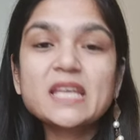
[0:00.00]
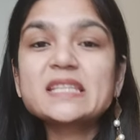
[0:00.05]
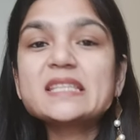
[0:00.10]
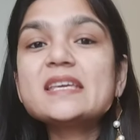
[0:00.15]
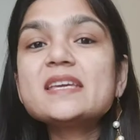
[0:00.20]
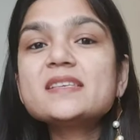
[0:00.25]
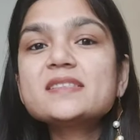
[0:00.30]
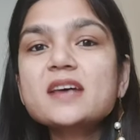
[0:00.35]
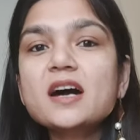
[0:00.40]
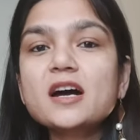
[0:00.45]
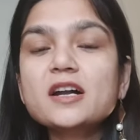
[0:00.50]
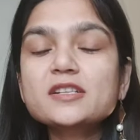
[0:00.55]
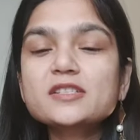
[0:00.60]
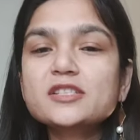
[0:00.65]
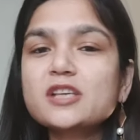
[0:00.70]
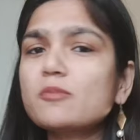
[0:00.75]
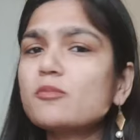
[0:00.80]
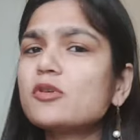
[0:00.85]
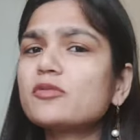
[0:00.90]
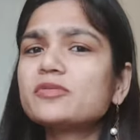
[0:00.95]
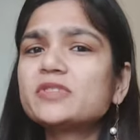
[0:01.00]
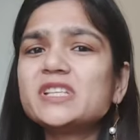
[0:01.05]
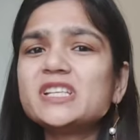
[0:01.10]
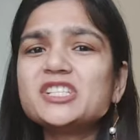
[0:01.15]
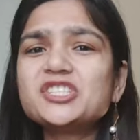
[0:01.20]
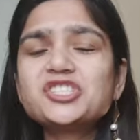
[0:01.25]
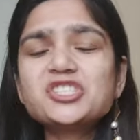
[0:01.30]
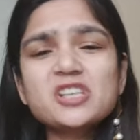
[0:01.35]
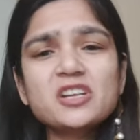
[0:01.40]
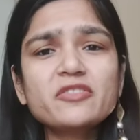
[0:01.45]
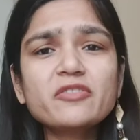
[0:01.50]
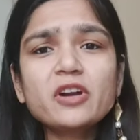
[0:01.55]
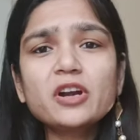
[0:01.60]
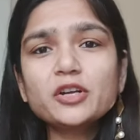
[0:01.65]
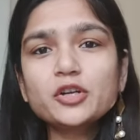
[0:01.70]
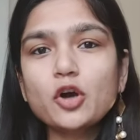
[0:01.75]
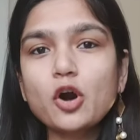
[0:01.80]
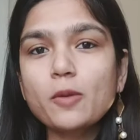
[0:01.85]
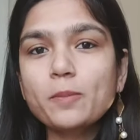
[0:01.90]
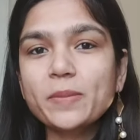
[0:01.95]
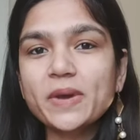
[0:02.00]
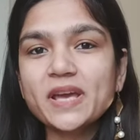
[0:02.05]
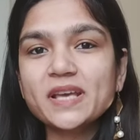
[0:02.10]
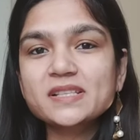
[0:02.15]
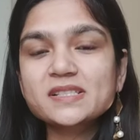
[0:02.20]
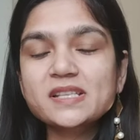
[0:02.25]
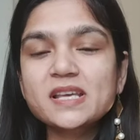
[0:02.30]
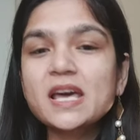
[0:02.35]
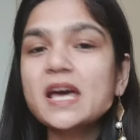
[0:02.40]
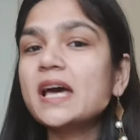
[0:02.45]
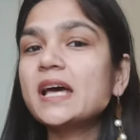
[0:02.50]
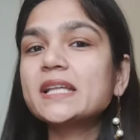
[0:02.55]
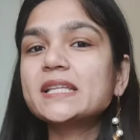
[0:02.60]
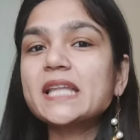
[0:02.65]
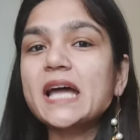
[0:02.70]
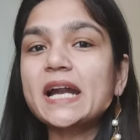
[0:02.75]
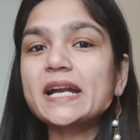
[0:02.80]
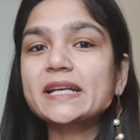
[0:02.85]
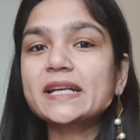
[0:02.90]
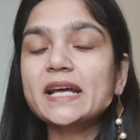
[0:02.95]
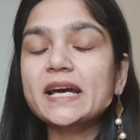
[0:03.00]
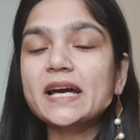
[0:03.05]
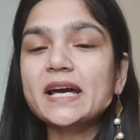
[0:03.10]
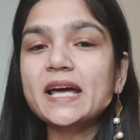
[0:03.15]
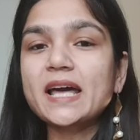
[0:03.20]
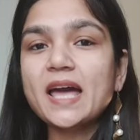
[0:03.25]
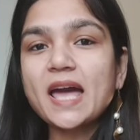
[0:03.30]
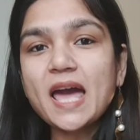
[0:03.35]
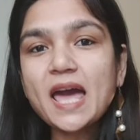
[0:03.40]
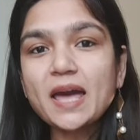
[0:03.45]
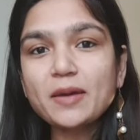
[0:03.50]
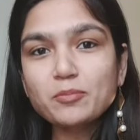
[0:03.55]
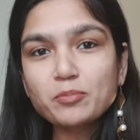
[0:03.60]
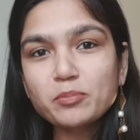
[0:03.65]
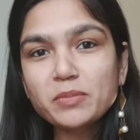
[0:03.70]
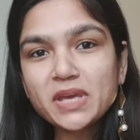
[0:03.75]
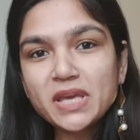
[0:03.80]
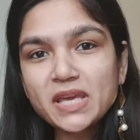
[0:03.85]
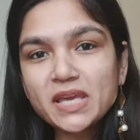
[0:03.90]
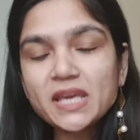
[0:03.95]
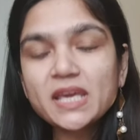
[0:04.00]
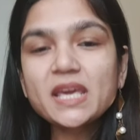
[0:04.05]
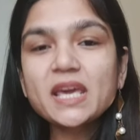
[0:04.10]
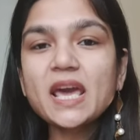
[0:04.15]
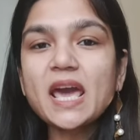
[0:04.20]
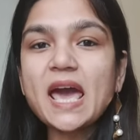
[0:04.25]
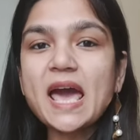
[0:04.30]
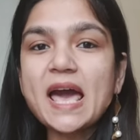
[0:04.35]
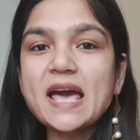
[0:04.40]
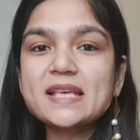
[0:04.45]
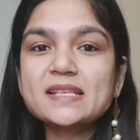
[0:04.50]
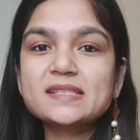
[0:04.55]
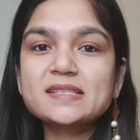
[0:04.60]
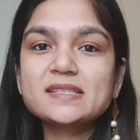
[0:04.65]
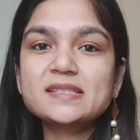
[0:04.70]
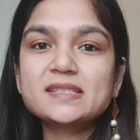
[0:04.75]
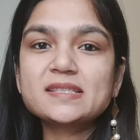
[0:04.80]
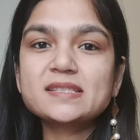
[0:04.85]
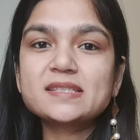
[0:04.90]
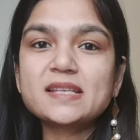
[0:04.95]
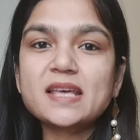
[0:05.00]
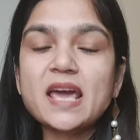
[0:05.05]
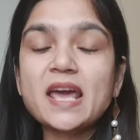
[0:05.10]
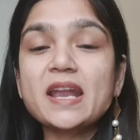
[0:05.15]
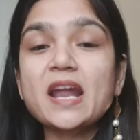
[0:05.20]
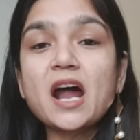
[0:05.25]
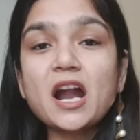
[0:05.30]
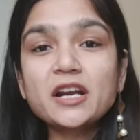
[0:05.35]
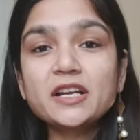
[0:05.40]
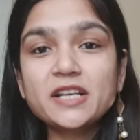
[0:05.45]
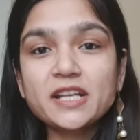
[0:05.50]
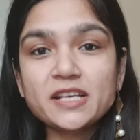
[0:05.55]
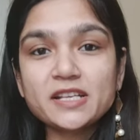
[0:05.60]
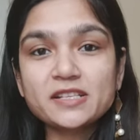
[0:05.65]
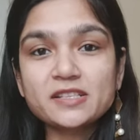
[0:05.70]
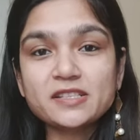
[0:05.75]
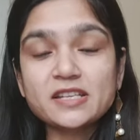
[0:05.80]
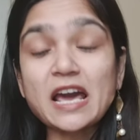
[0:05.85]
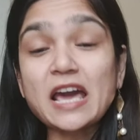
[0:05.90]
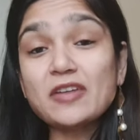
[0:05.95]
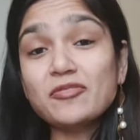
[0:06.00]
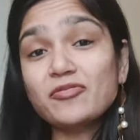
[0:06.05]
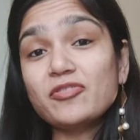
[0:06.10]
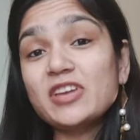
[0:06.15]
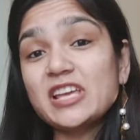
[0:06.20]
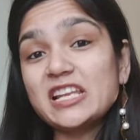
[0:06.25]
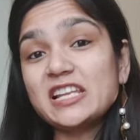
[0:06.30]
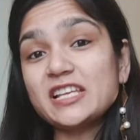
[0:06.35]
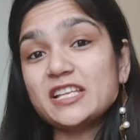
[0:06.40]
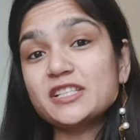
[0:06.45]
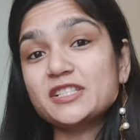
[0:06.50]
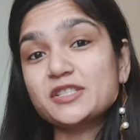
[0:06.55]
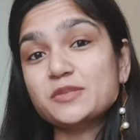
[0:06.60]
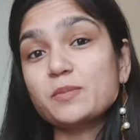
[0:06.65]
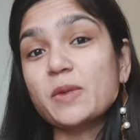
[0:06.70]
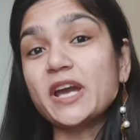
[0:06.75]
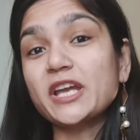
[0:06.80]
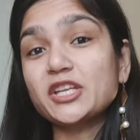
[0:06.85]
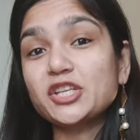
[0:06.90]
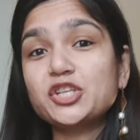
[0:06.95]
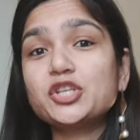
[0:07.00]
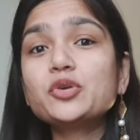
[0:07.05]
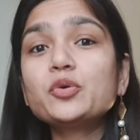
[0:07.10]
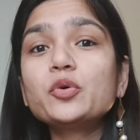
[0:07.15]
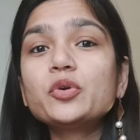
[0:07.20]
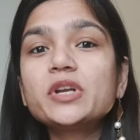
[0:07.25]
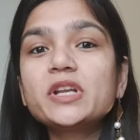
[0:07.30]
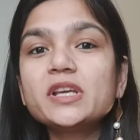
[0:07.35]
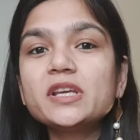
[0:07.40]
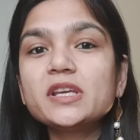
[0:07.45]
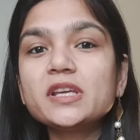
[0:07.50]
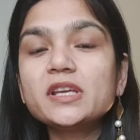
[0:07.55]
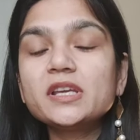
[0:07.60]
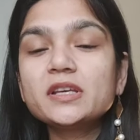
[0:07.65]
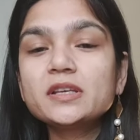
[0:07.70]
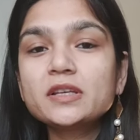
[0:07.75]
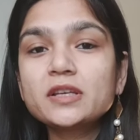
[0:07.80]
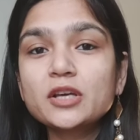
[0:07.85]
These are some of the general topics that me as an artist, I feel it's my duty